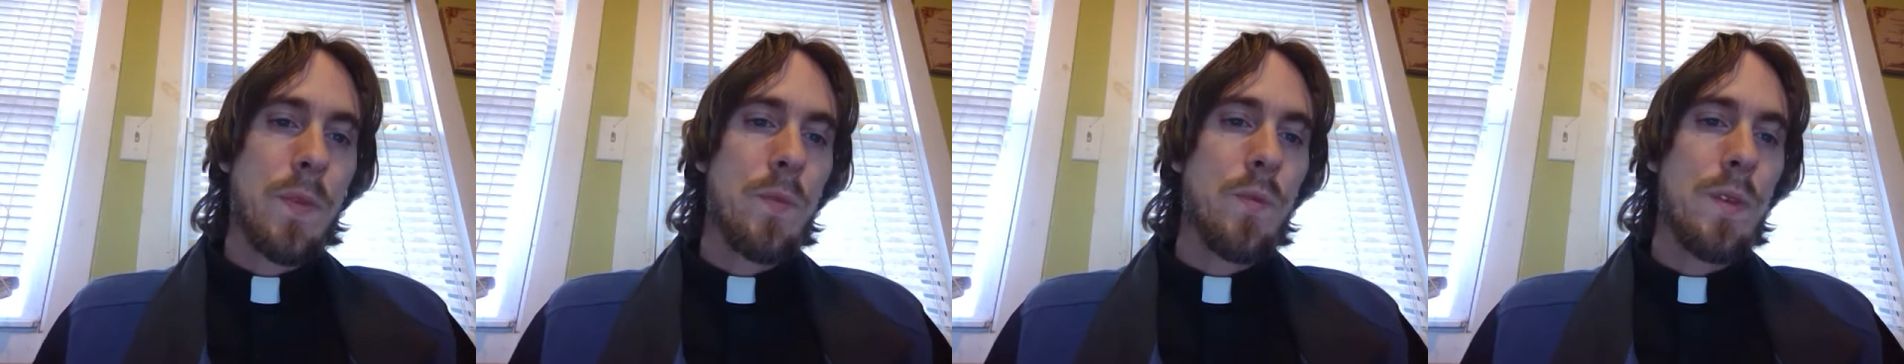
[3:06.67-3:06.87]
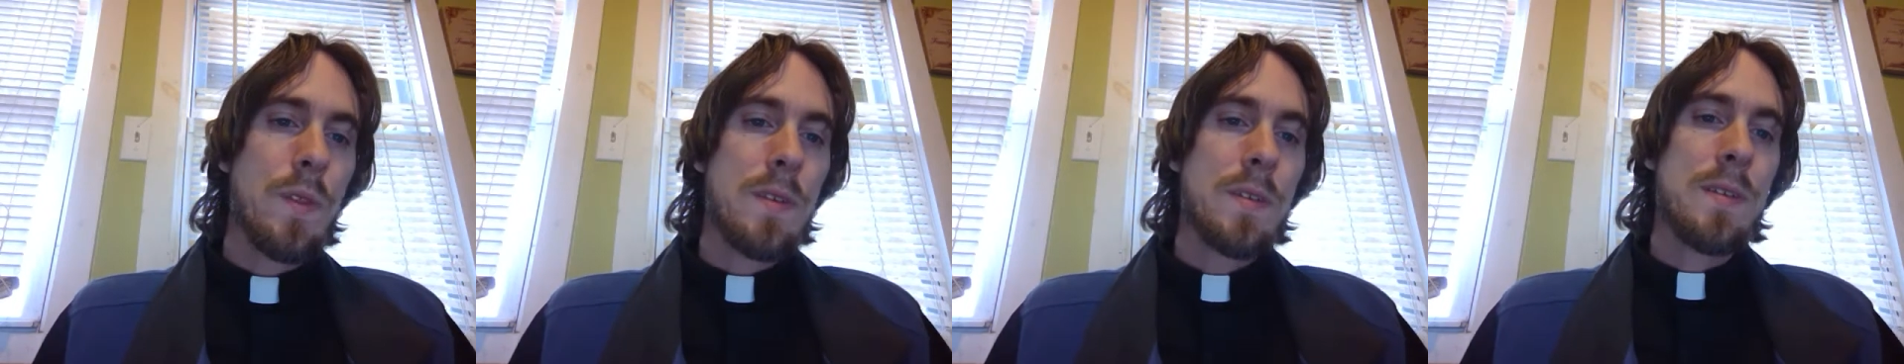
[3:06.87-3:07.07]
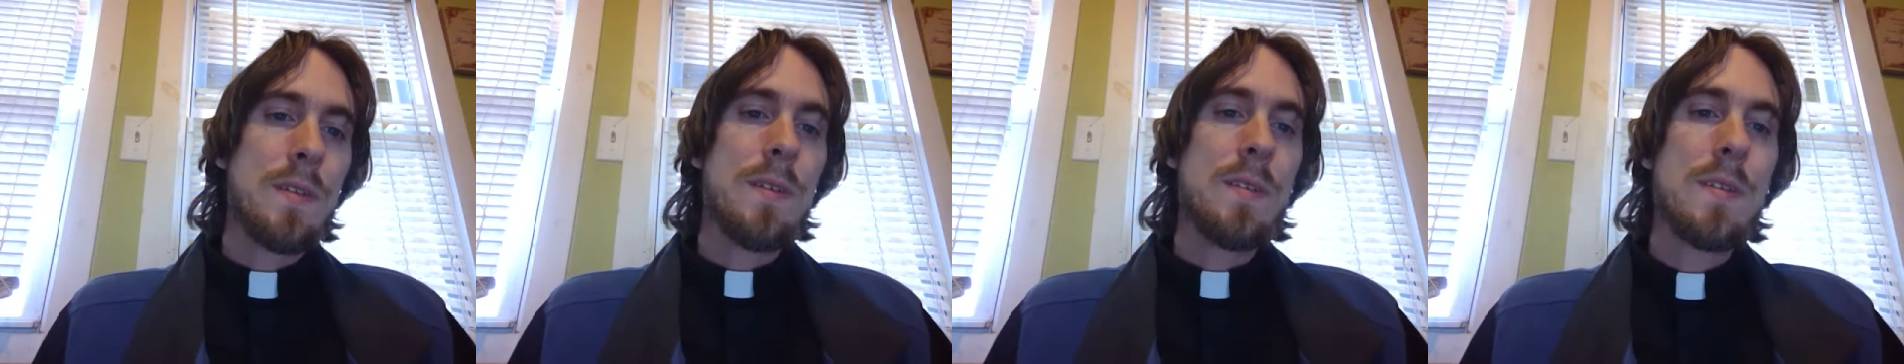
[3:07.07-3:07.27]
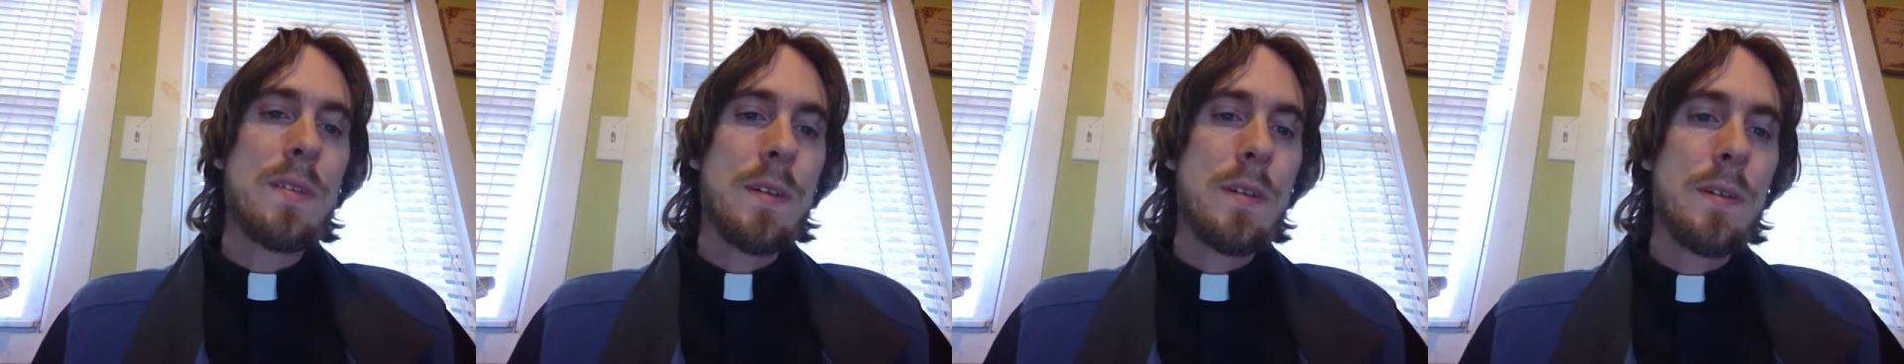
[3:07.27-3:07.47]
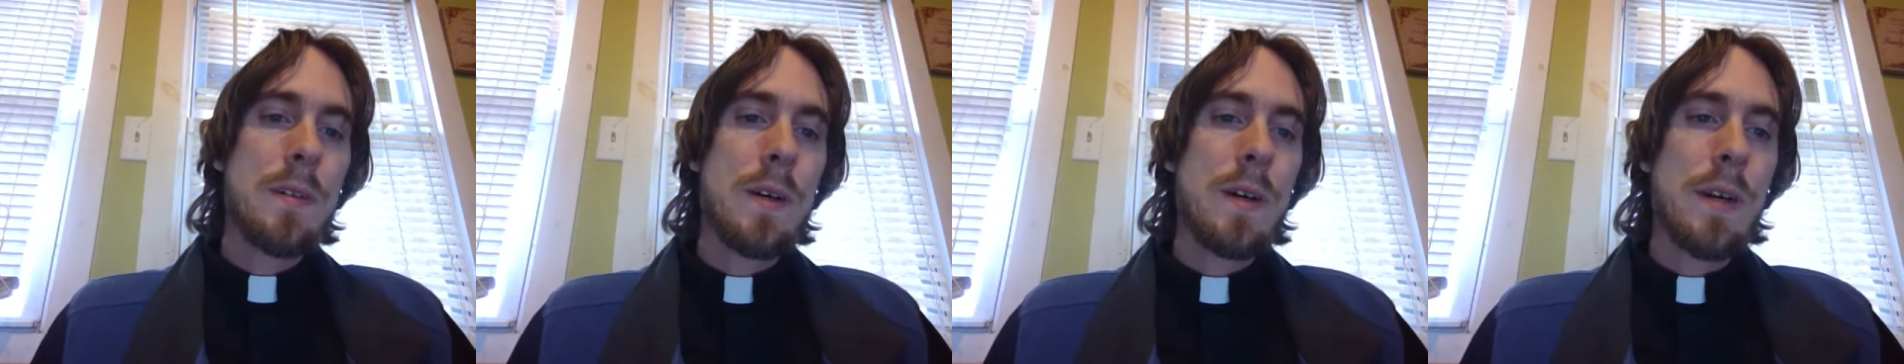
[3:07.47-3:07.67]
with a
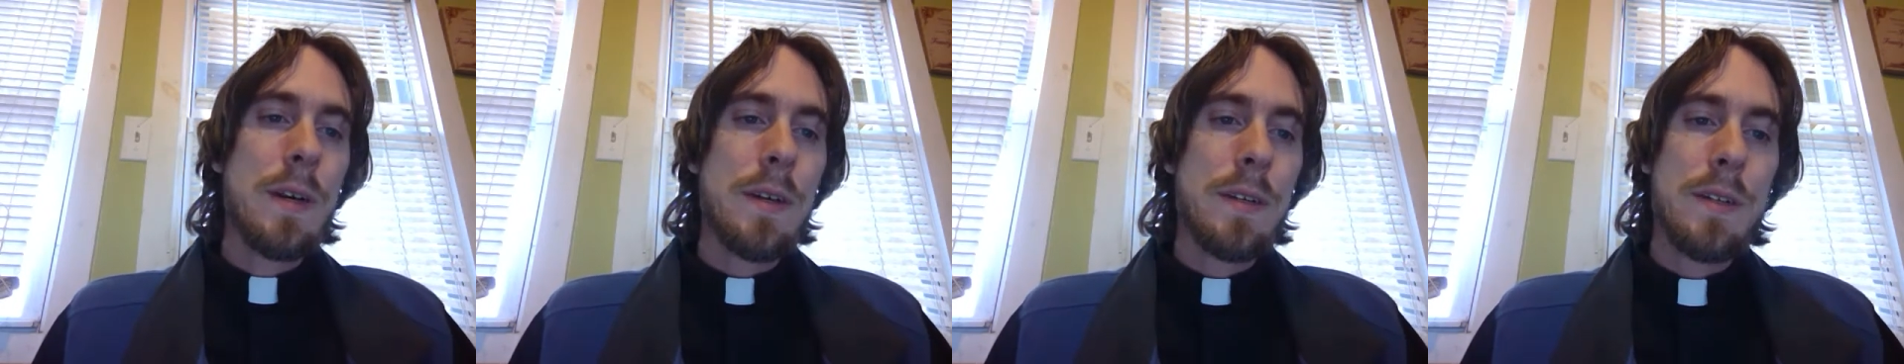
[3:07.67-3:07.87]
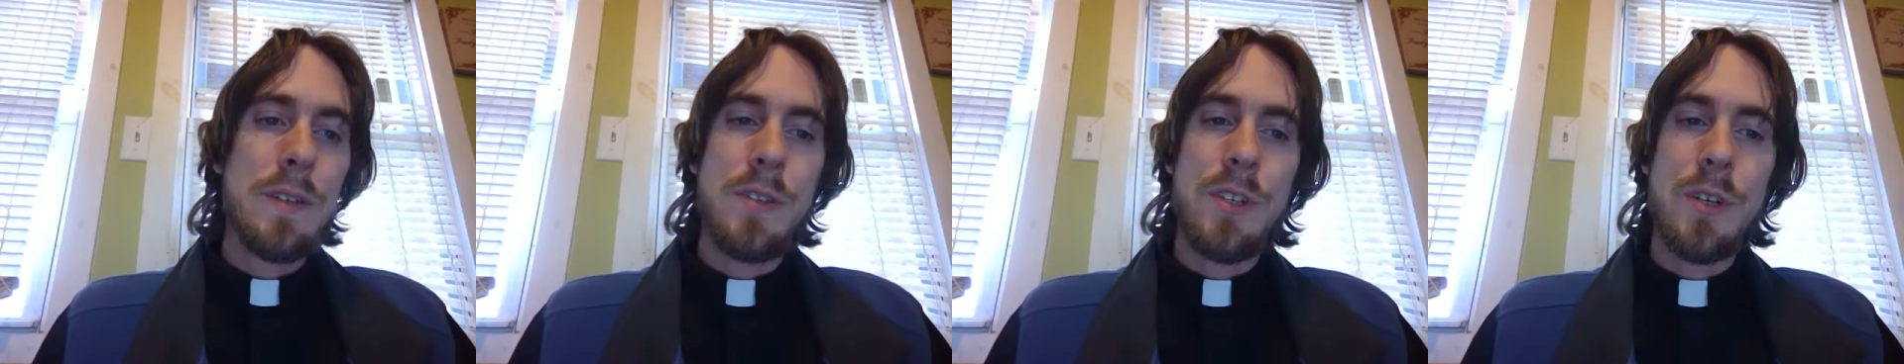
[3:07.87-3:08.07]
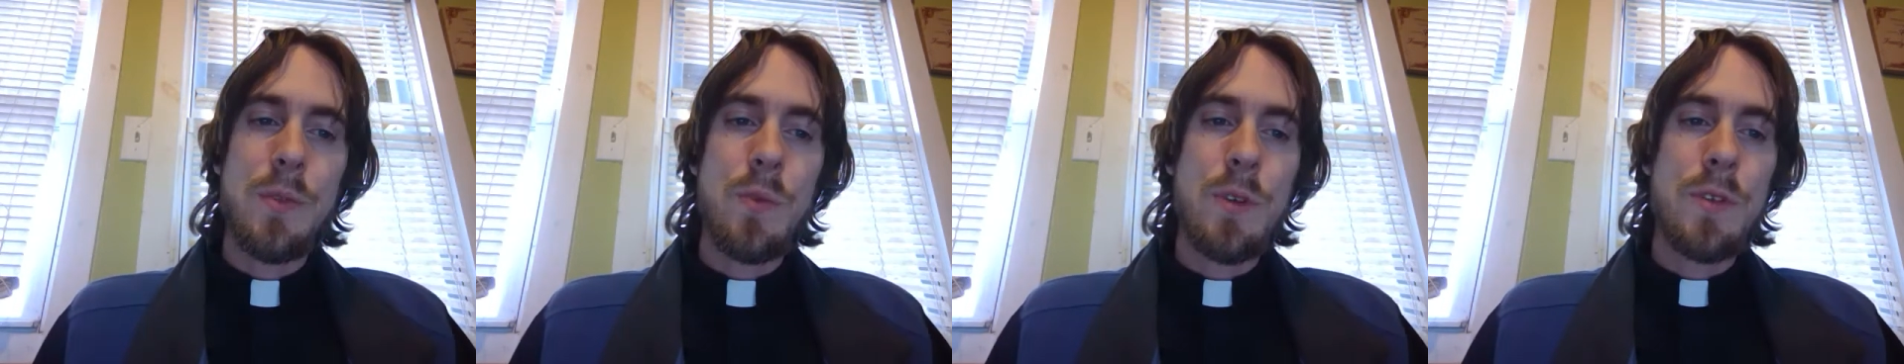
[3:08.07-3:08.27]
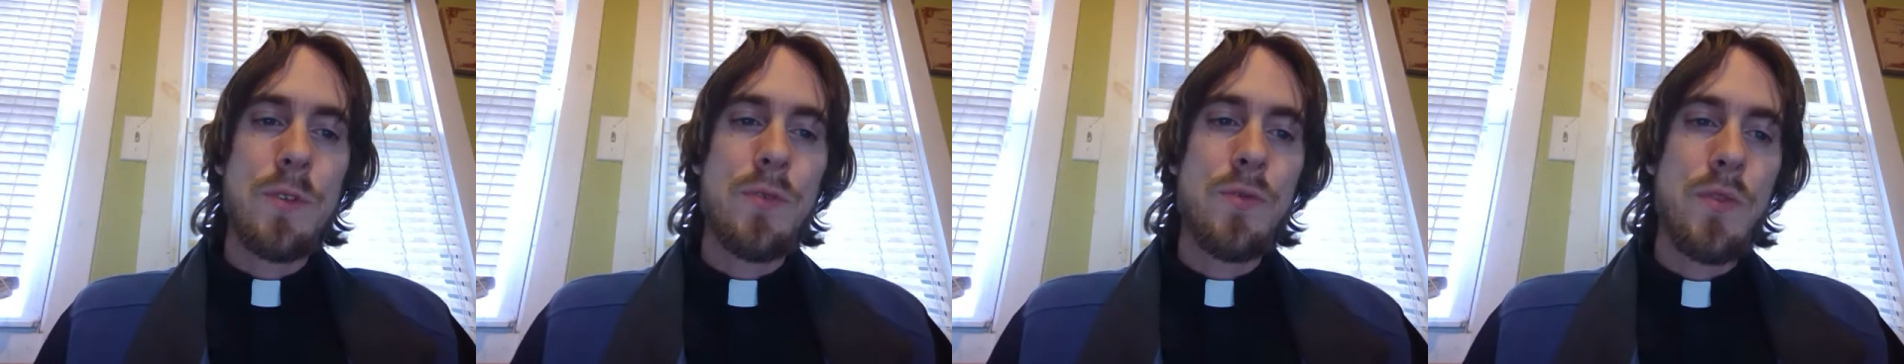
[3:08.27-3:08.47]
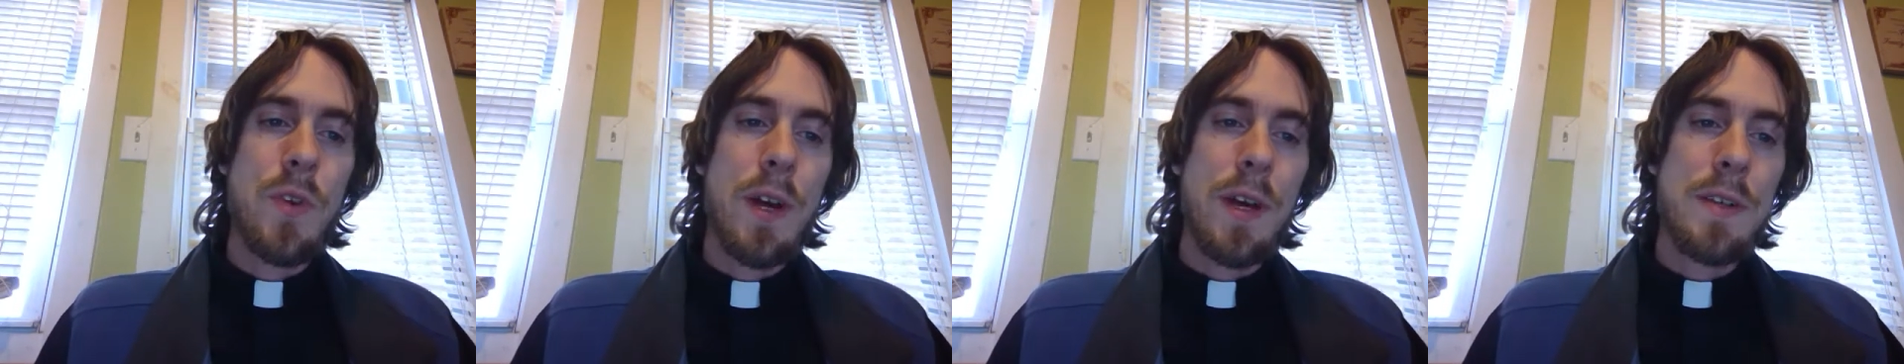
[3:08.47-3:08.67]
sincere heart as you would
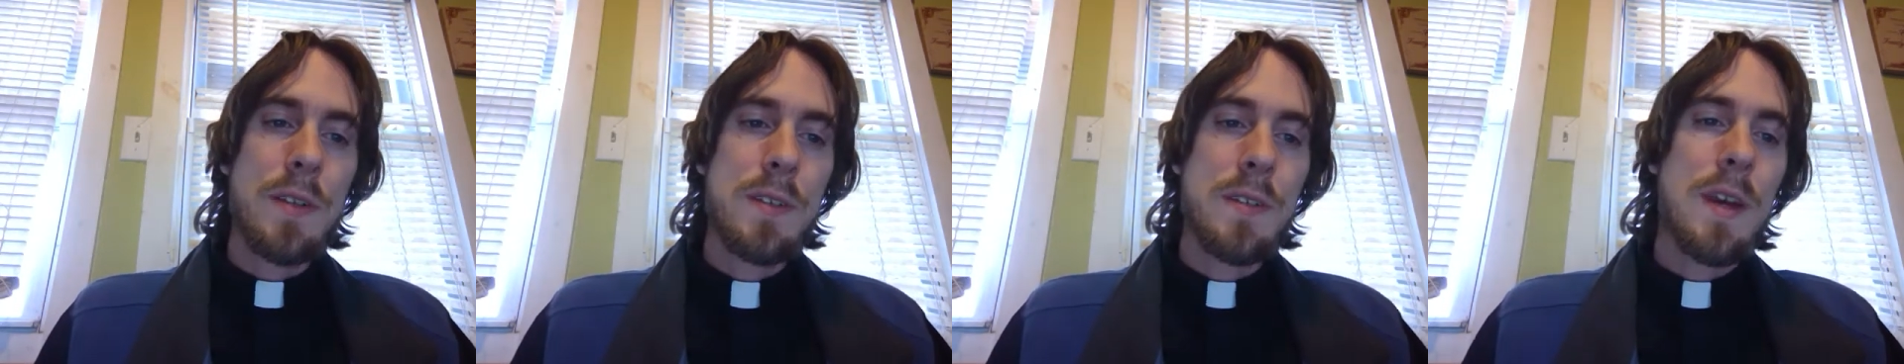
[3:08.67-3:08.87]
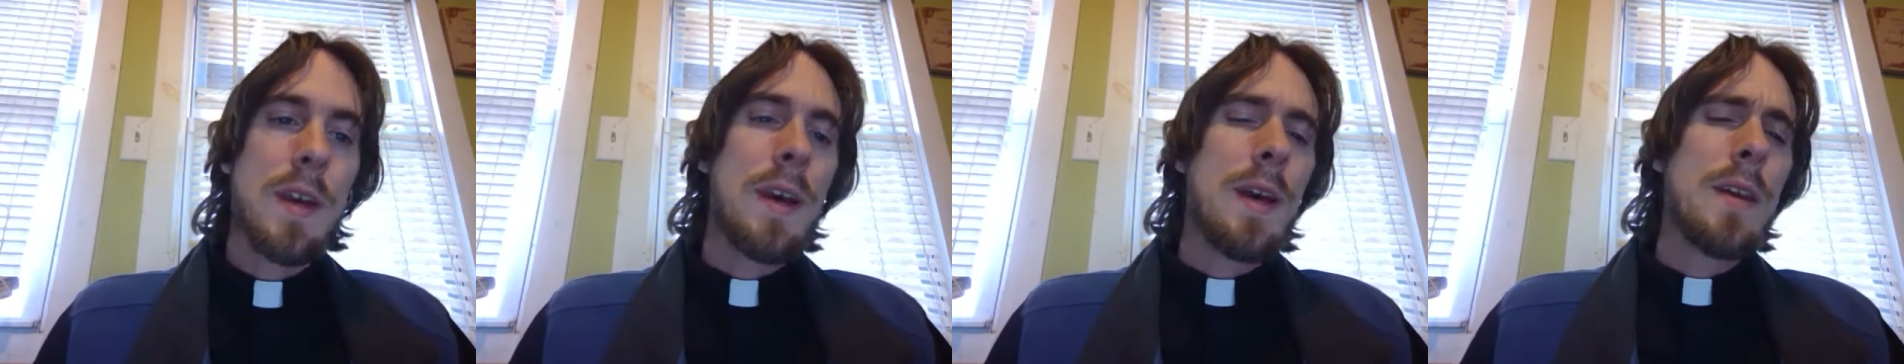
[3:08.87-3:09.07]
Christ,